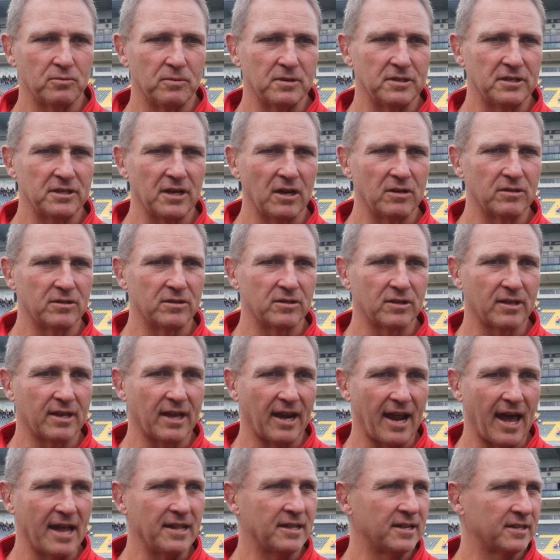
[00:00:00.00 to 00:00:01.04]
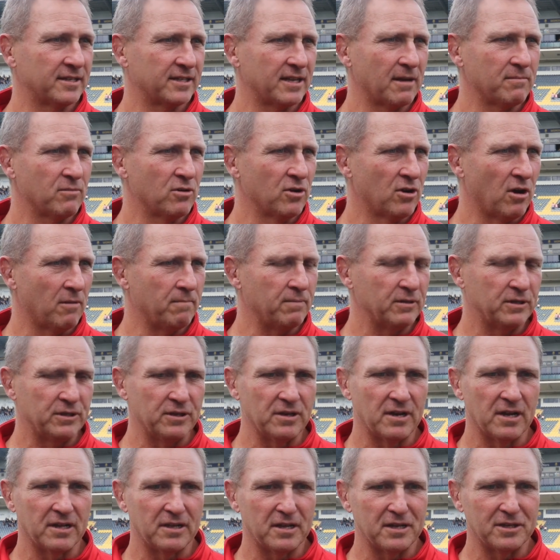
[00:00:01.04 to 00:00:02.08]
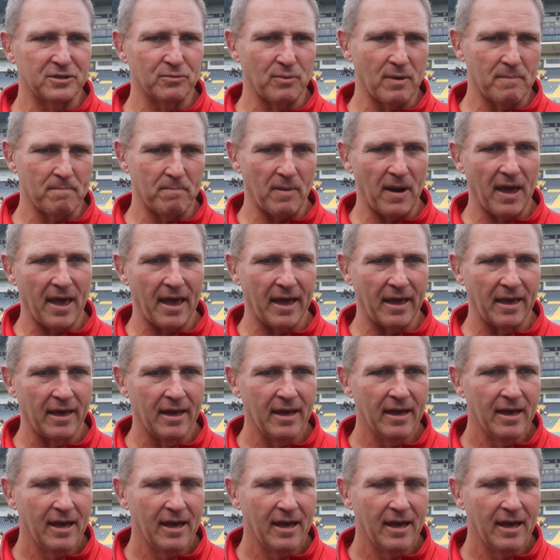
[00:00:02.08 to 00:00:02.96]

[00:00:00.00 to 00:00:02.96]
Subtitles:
created some good opportunities, we're playing